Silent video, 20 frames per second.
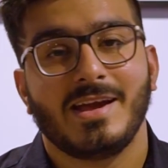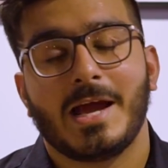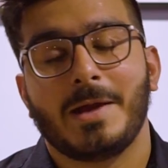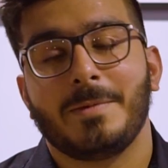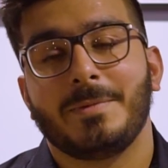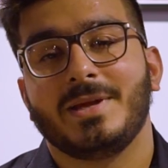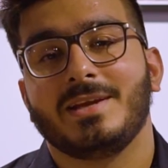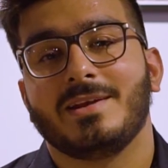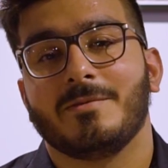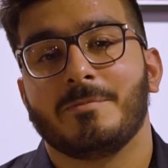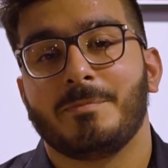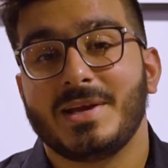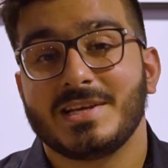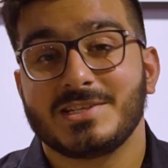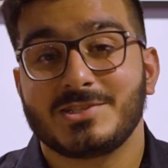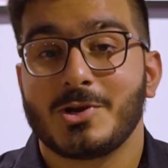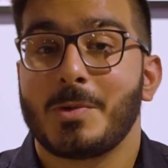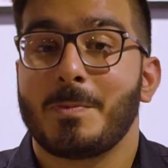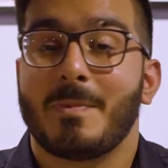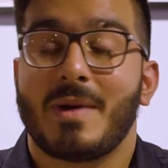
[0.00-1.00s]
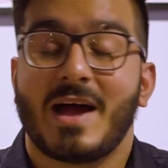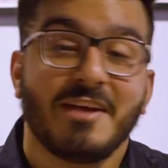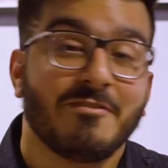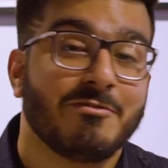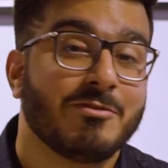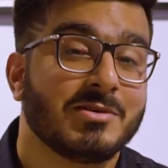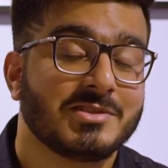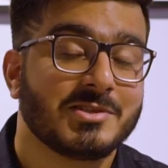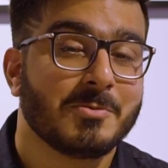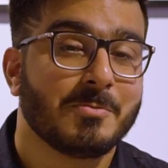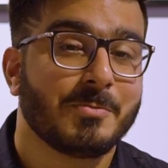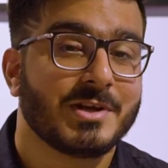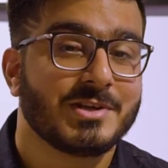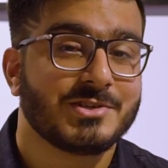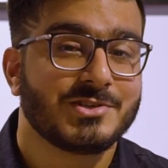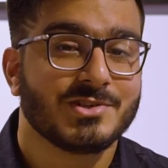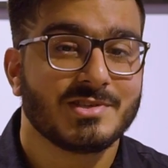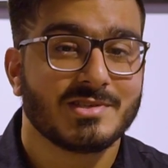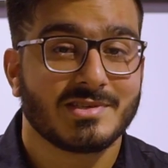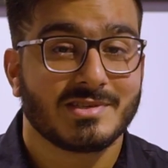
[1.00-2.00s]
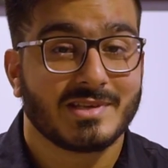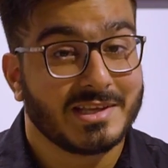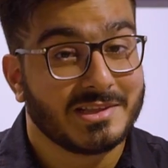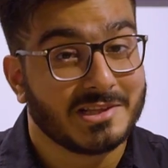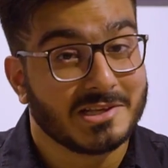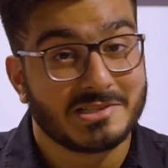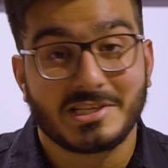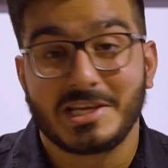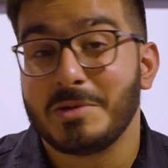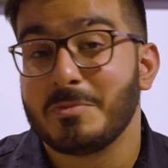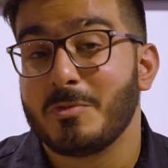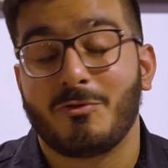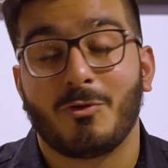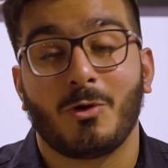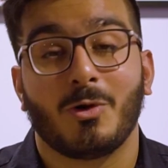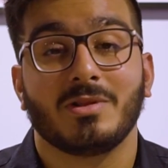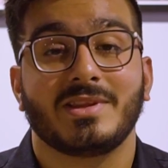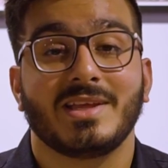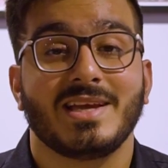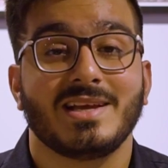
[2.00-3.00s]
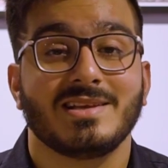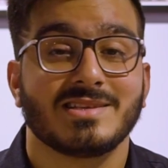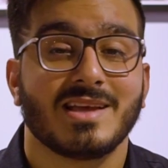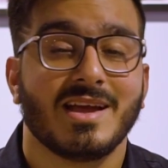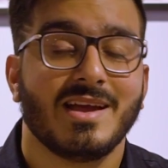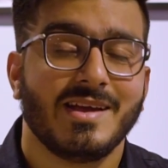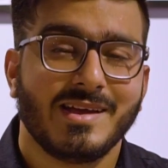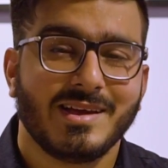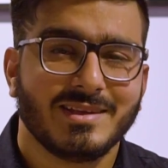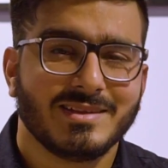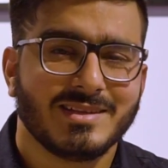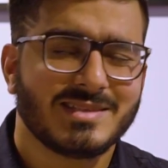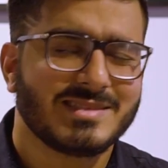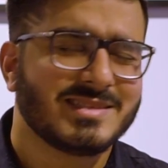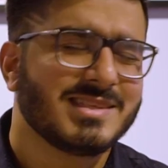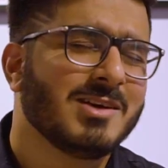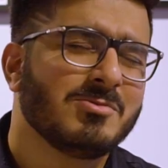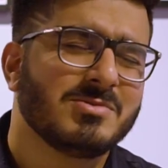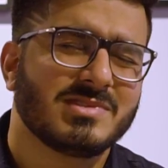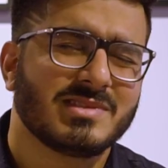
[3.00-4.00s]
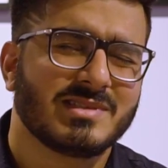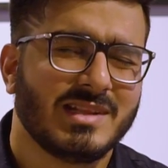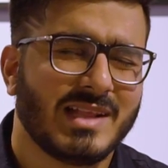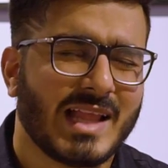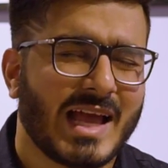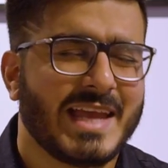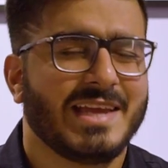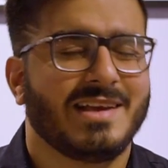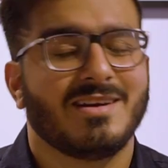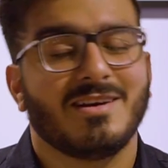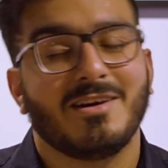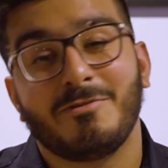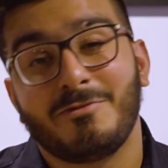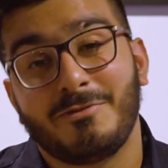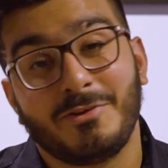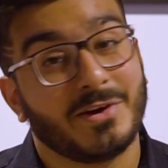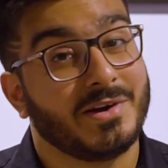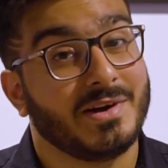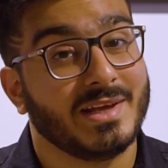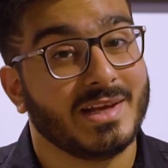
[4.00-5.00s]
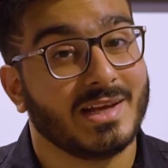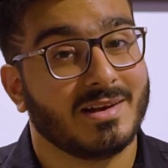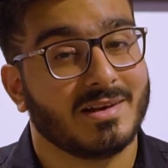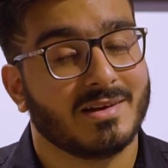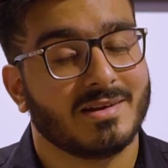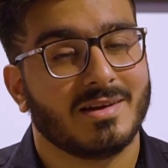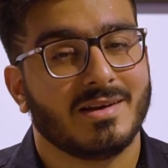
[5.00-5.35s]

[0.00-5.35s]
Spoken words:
I mean, based on my first impressions, in the scheme of all things, that sounds like a fair deal.